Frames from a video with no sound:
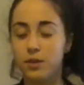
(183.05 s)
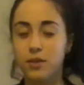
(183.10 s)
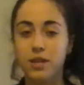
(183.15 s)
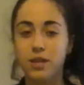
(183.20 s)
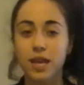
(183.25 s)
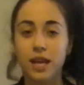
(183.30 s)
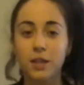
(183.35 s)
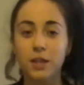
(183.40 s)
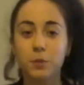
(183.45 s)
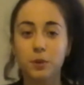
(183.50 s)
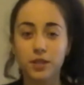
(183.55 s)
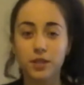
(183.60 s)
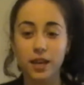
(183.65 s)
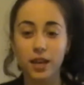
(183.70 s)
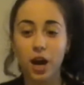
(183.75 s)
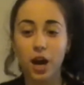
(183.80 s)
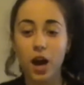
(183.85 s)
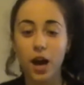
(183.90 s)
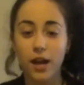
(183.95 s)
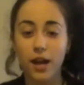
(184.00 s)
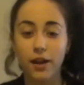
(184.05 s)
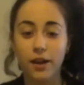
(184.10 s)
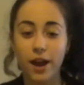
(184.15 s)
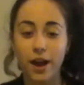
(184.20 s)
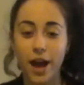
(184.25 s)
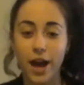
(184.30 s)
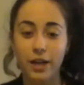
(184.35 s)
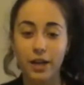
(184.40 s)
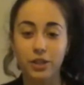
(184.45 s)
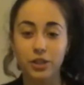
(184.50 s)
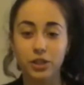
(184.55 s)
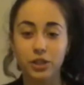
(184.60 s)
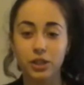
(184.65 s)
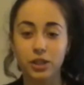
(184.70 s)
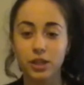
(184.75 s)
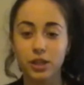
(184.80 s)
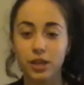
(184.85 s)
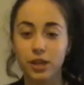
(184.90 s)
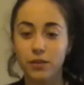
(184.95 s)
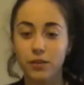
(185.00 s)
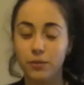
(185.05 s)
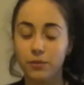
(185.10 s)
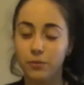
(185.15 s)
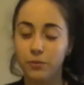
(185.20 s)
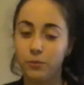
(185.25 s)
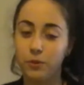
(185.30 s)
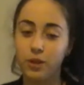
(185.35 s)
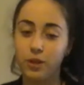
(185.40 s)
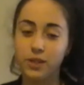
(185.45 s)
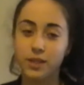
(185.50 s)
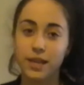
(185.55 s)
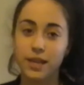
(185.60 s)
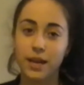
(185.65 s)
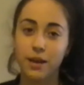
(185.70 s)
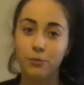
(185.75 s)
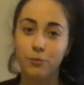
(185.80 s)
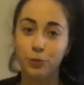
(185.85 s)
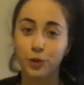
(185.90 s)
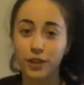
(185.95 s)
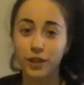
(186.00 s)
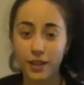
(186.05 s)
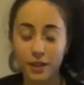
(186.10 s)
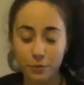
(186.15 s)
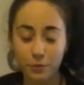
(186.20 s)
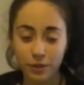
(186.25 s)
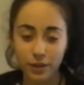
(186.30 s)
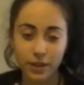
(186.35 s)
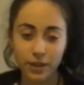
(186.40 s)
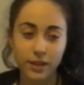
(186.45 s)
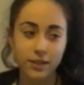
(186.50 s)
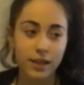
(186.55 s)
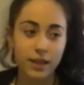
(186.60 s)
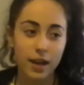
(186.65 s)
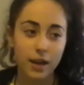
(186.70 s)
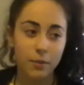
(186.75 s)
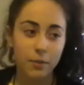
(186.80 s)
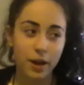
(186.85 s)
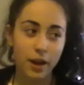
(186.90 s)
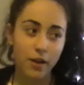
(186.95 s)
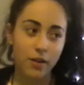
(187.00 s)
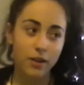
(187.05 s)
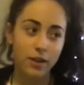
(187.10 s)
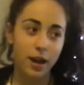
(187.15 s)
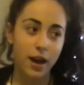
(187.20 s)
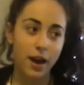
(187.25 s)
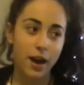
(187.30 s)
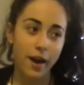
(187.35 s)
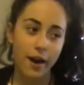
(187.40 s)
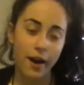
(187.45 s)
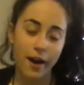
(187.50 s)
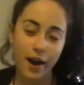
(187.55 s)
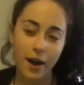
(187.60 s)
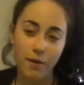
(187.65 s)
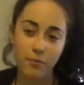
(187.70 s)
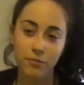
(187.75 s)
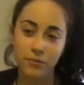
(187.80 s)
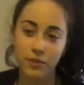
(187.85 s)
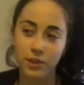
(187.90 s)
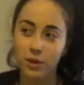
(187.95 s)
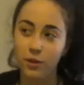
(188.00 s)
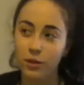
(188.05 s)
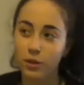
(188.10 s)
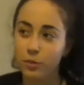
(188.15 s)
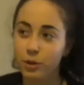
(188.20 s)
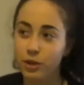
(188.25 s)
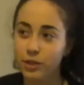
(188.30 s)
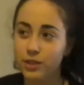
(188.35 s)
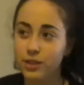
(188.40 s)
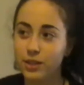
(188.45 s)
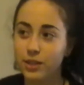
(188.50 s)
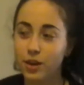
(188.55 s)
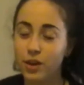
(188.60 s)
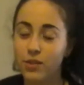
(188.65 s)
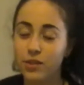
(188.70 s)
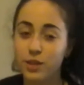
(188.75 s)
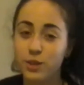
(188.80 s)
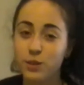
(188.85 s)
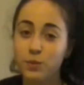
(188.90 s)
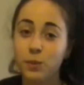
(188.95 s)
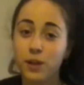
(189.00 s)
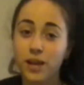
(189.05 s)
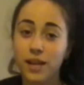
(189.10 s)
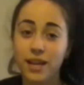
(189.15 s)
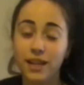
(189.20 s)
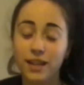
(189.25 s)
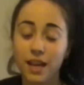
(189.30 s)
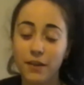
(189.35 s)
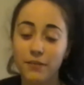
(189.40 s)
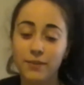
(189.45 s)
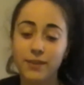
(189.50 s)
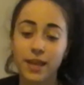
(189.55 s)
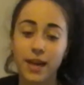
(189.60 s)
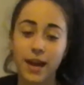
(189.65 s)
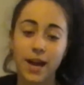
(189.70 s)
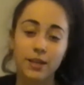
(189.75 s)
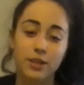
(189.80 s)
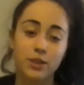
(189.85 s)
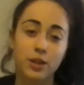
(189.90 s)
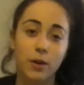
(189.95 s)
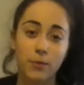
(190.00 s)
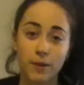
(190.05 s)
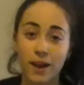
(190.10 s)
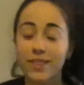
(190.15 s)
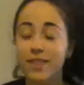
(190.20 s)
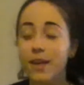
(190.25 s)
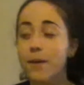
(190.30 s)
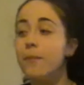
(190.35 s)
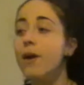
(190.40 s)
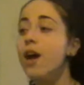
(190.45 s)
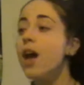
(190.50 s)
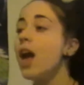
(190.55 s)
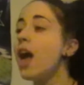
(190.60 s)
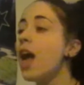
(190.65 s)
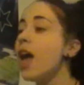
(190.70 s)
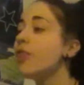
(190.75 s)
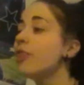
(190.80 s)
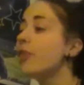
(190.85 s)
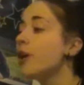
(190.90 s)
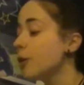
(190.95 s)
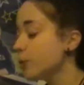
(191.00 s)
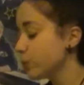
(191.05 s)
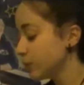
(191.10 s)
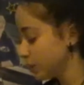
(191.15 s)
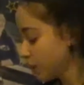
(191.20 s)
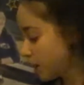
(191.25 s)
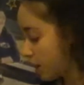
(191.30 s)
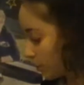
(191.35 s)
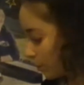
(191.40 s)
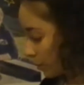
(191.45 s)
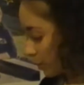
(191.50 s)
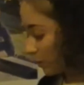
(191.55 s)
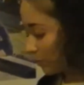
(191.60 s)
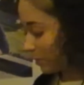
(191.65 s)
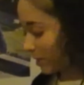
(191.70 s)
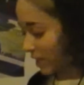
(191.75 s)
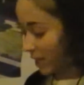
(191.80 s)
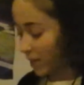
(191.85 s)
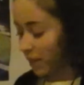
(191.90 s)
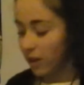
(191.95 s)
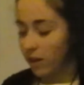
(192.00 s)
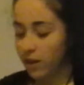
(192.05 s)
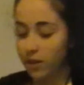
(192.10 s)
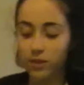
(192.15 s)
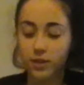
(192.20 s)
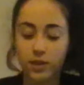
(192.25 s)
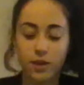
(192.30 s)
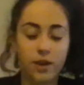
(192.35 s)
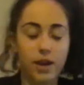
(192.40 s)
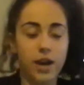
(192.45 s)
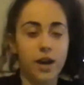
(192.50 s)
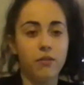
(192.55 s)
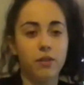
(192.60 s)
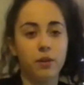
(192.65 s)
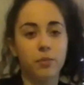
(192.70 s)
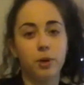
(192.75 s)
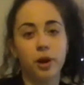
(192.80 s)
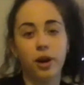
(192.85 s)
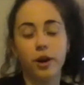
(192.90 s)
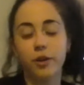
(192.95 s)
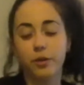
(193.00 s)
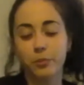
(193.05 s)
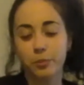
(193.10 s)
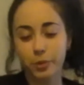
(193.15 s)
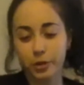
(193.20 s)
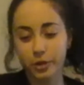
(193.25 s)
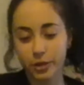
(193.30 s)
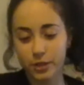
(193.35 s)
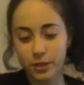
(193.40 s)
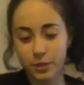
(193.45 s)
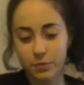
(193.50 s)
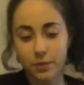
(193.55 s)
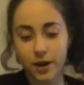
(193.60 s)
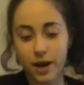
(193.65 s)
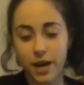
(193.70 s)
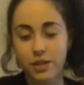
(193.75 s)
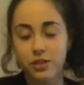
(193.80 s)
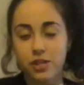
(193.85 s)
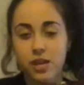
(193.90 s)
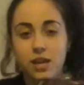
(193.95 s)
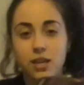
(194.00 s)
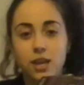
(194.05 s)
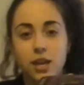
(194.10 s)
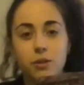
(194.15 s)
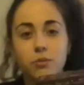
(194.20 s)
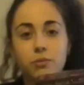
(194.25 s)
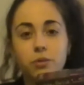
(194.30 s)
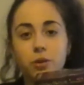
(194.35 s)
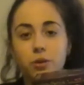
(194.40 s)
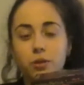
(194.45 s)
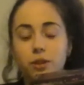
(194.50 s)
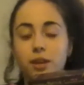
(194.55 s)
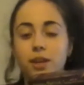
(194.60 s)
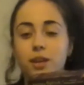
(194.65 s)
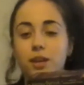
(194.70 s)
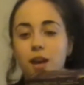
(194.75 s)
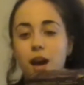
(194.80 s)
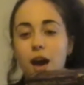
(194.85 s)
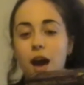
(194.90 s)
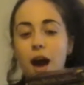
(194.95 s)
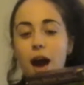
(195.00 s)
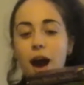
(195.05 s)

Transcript: So the next books I got are actually ones that I'm really, really excited about. I'm the only person on this planet left that has not read them, and those would be the Harry Potter books by J.K. Rowling.